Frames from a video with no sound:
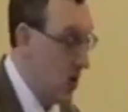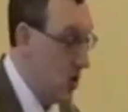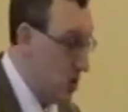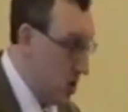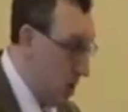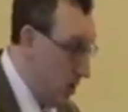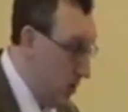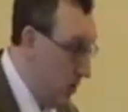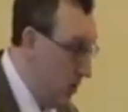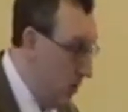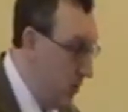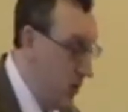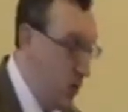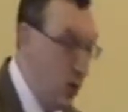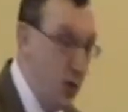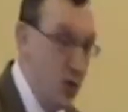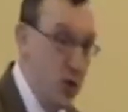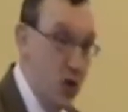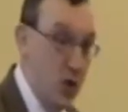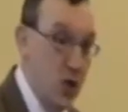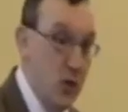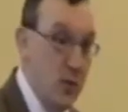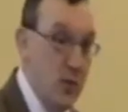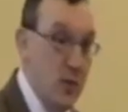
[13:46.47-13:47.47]
some of
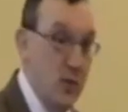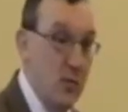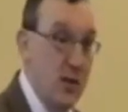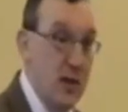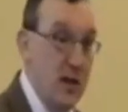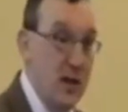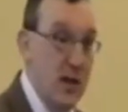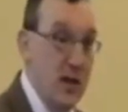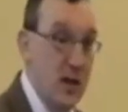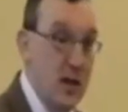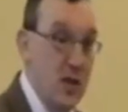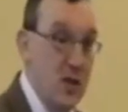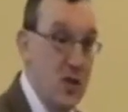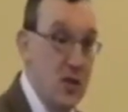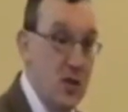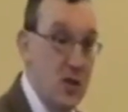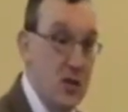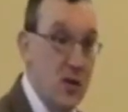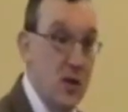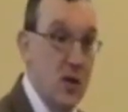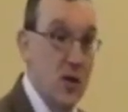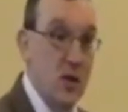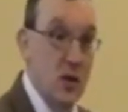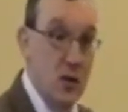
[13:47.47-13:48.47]
those human
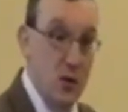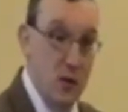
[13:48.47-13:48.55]
beings